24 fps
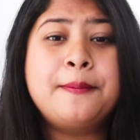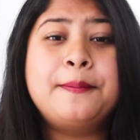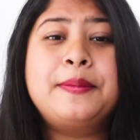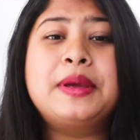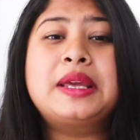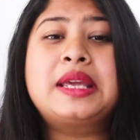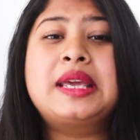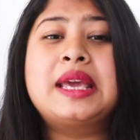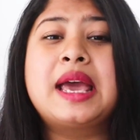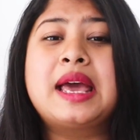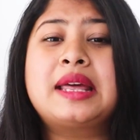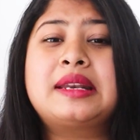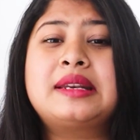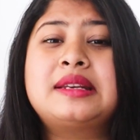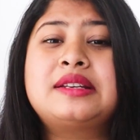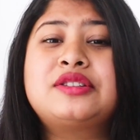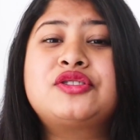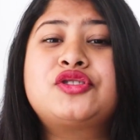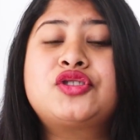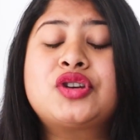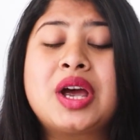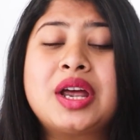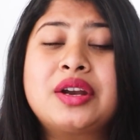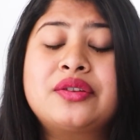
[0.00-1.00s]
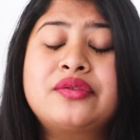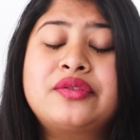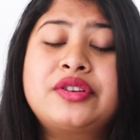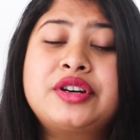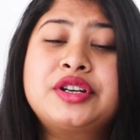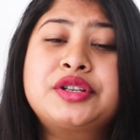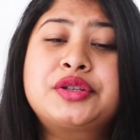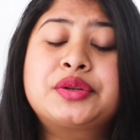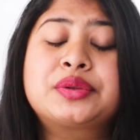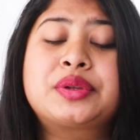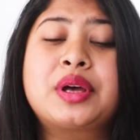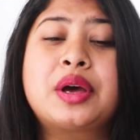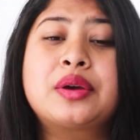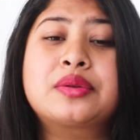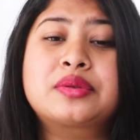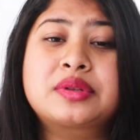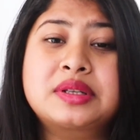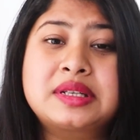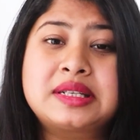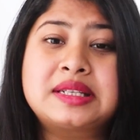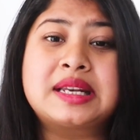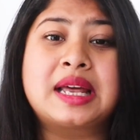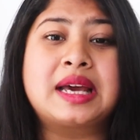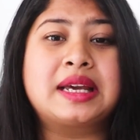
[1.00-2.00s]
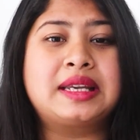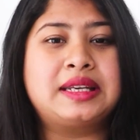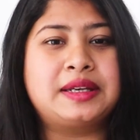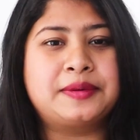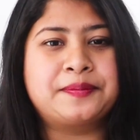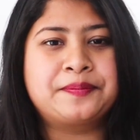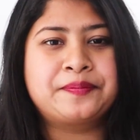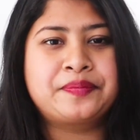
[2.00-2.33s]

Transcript: began in January 2009.